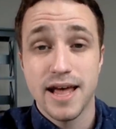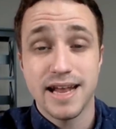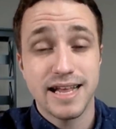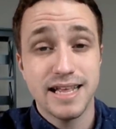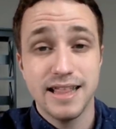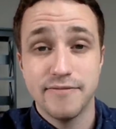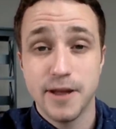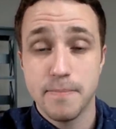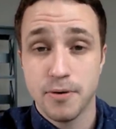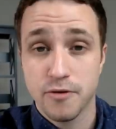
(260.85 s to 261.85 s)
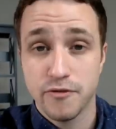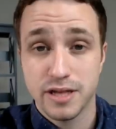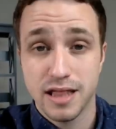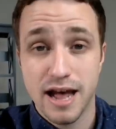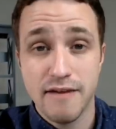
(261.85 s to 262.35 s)
And he lived a
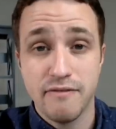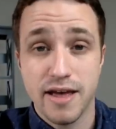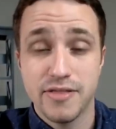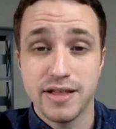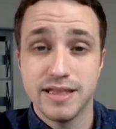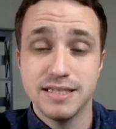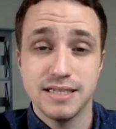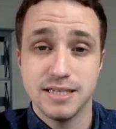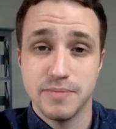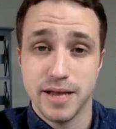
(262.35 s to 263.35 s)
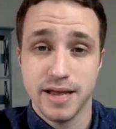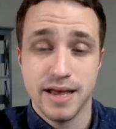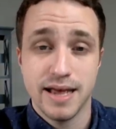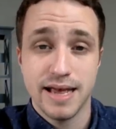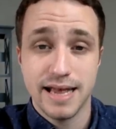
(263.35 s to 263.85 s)
perfect life. And then listen to me,
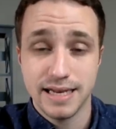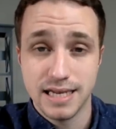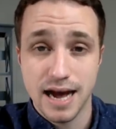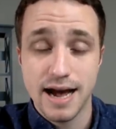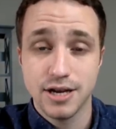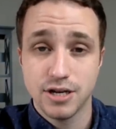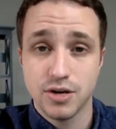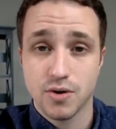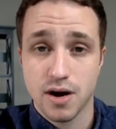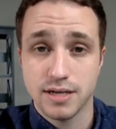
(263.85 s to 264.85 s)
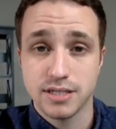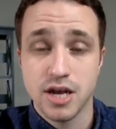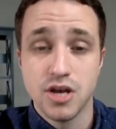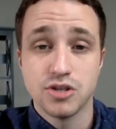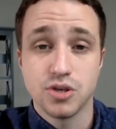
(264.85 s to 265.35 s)
he died on a cross
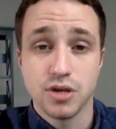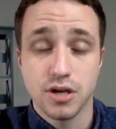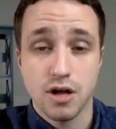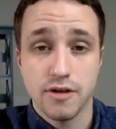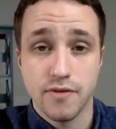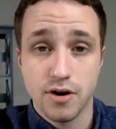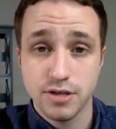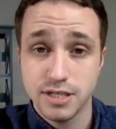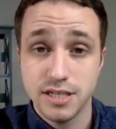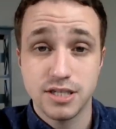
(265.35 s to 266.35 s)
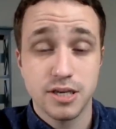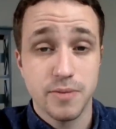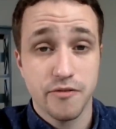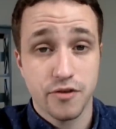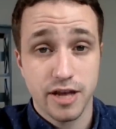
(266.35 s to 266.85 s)
so that all of our sins could
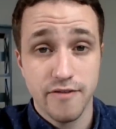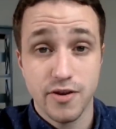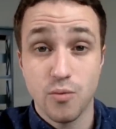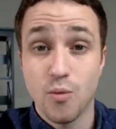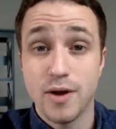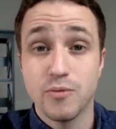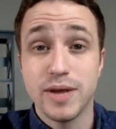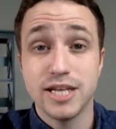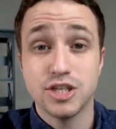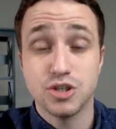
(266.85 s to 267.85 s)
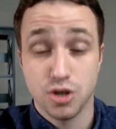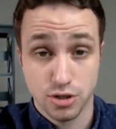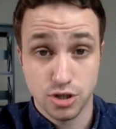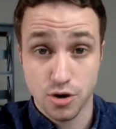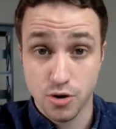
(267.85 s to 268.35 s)
be forgiven when we
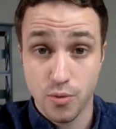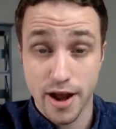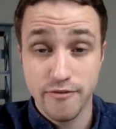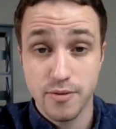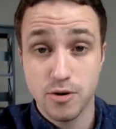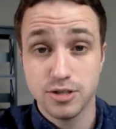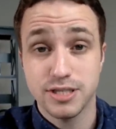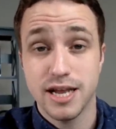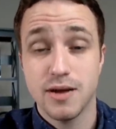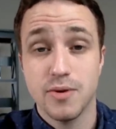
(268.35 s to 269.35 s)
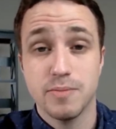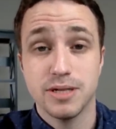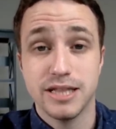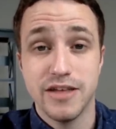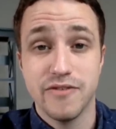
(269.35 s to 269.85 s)
turn away from our sin and we
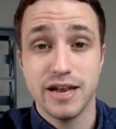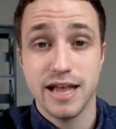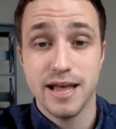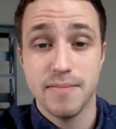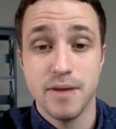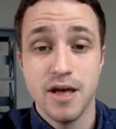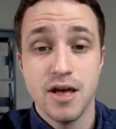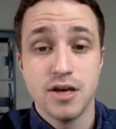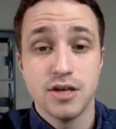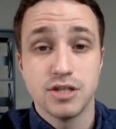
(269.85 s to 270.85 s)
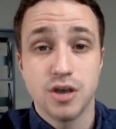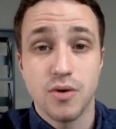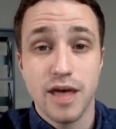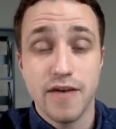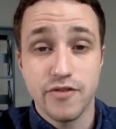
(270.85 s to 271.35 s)
believe in him.
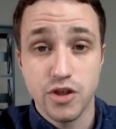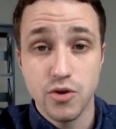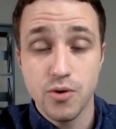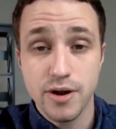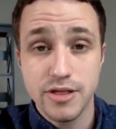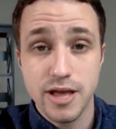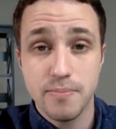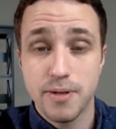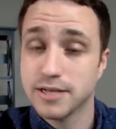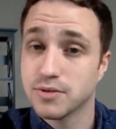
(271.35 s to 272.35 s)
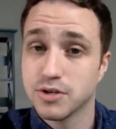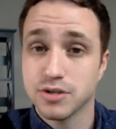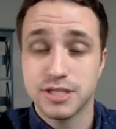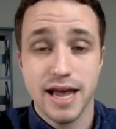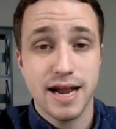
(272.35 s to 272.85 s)
So if you are in that place where you're
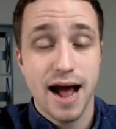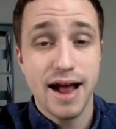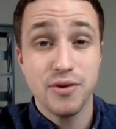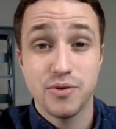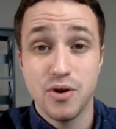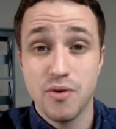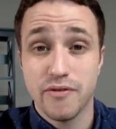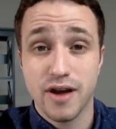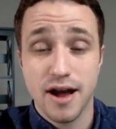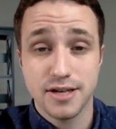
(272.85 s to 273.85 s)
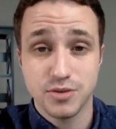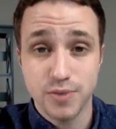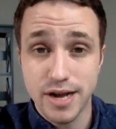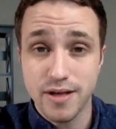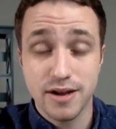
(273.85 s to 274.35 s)
saying, I don't know if God is
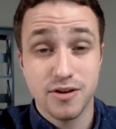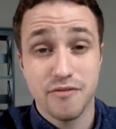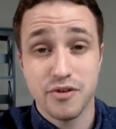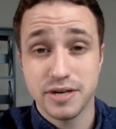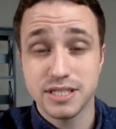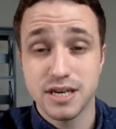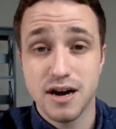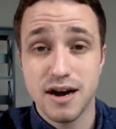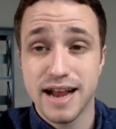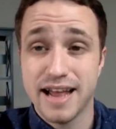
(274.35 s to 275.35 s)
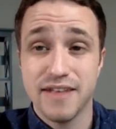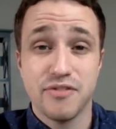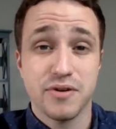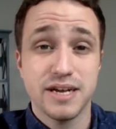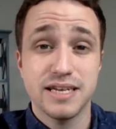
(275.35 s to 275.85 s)
real, I don't know if there is a God, and if
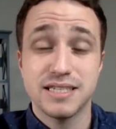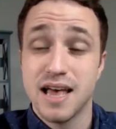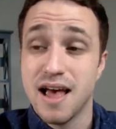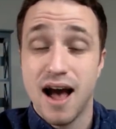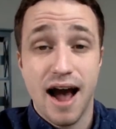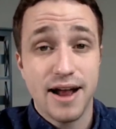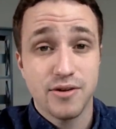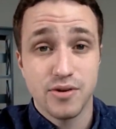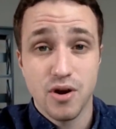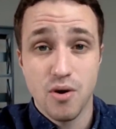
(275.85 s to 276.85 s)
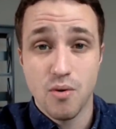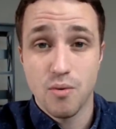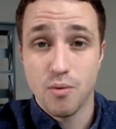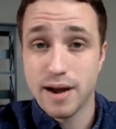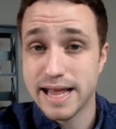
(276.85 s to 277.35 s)
there is, I don't know
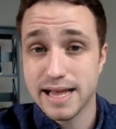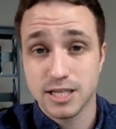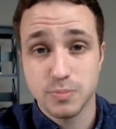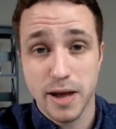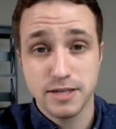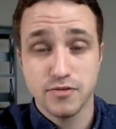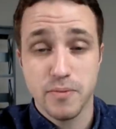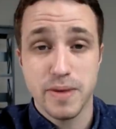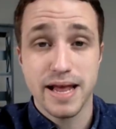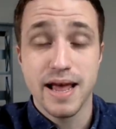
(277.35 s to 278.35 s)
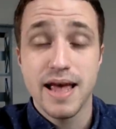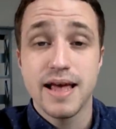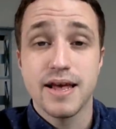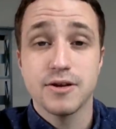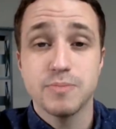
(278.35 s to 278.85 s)
what he expects from me,
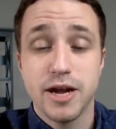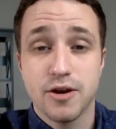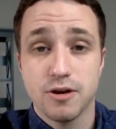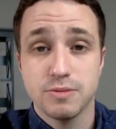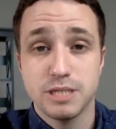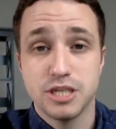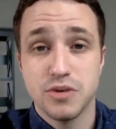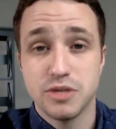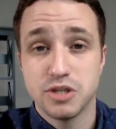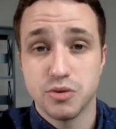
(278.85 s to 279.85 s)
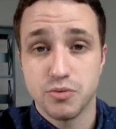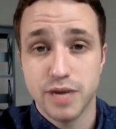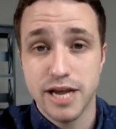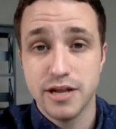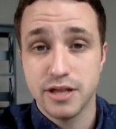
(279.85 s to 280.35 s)
here's my encouragement to you, is to
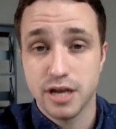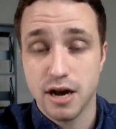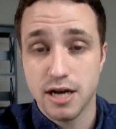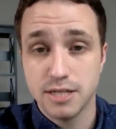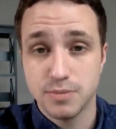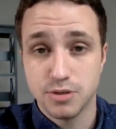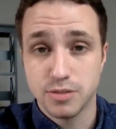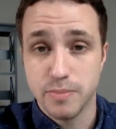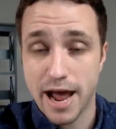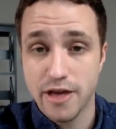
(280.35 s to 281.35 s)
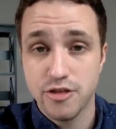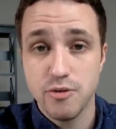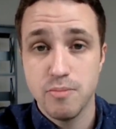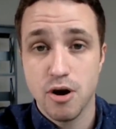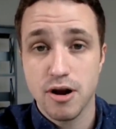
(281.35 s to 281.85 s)
read the Gospels,
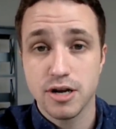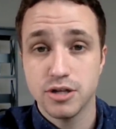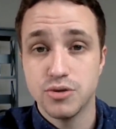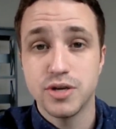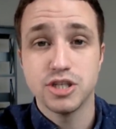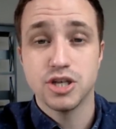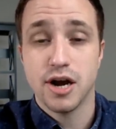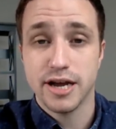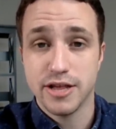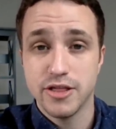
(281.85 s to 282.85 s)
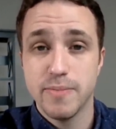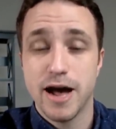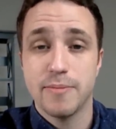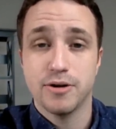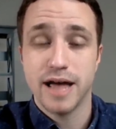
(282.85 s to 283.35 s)
Matthew, Mark, Luke, and John in the
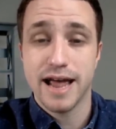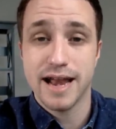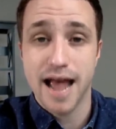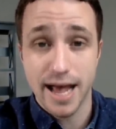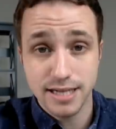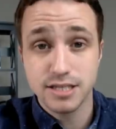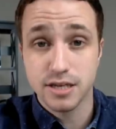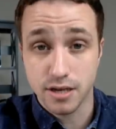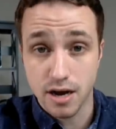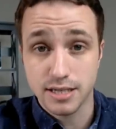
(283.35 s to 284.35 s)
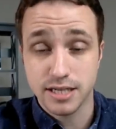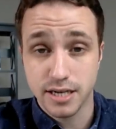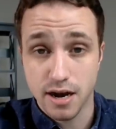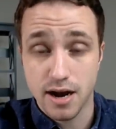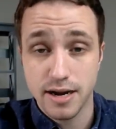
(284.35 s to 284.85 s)
Bible, and ask God, say,
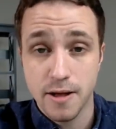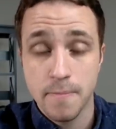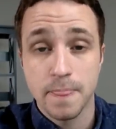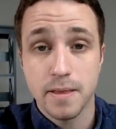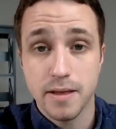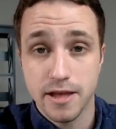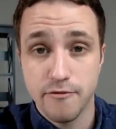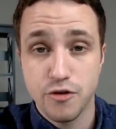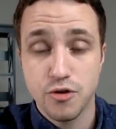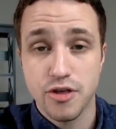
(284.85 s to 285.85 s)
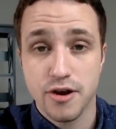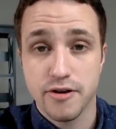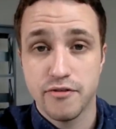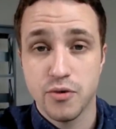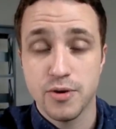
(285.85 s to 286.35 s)
God, if you're there,
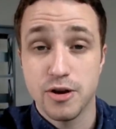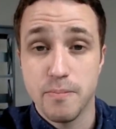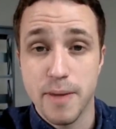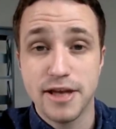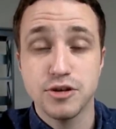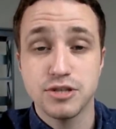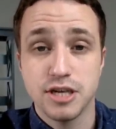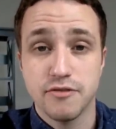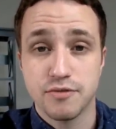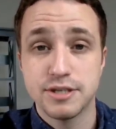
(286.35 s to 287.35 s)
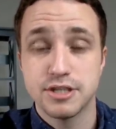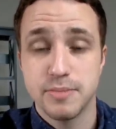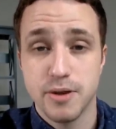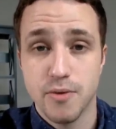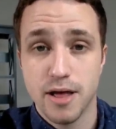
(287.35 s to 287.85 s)
if you're real, make yourself real
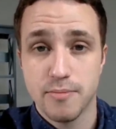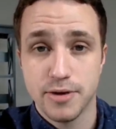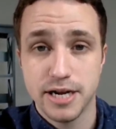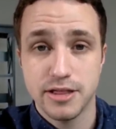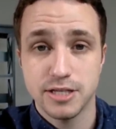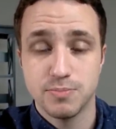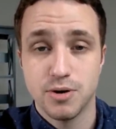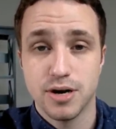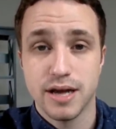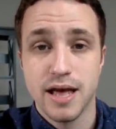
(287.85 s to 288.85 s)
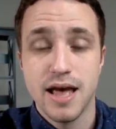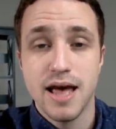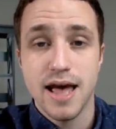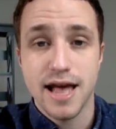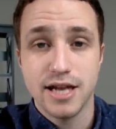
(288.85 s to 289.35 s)
to me while I'm reading this book
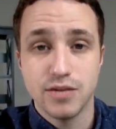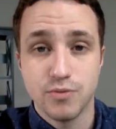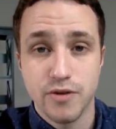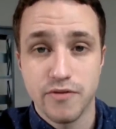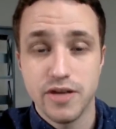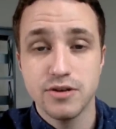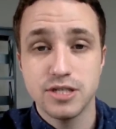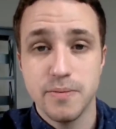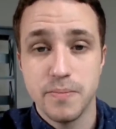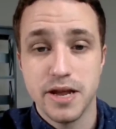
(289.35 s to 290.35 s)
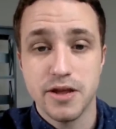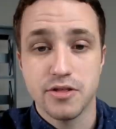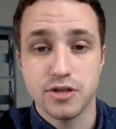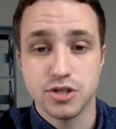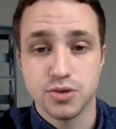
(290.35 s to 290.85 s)
and reveal to me
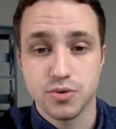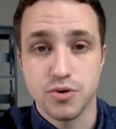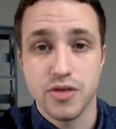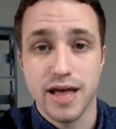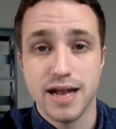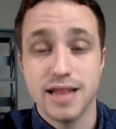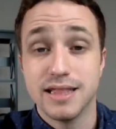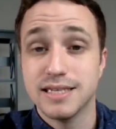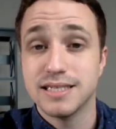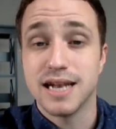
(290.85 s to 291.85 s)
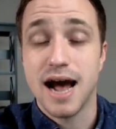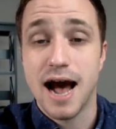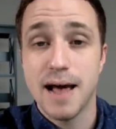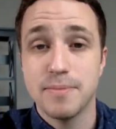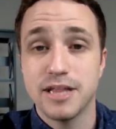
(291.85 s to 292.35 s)
the truth. And listen,
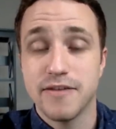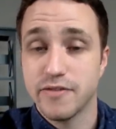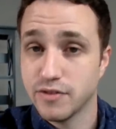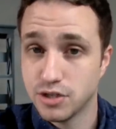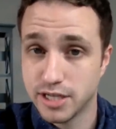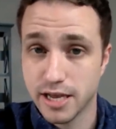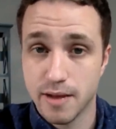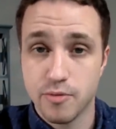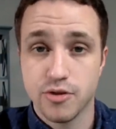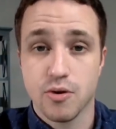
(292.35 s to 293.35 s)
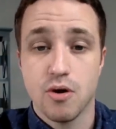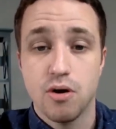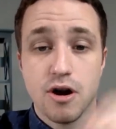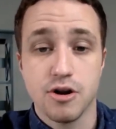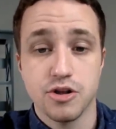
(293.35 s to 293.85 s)
I believe if you seek him with your
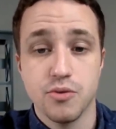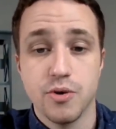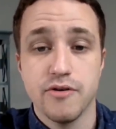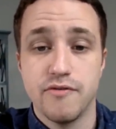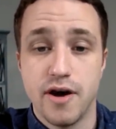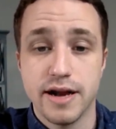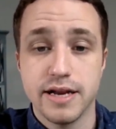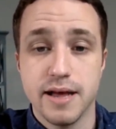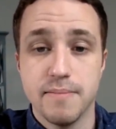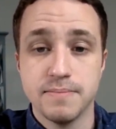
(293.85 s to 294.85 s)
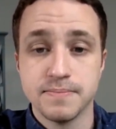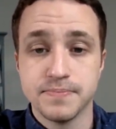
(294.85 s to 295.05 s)
whole heart, you will find him.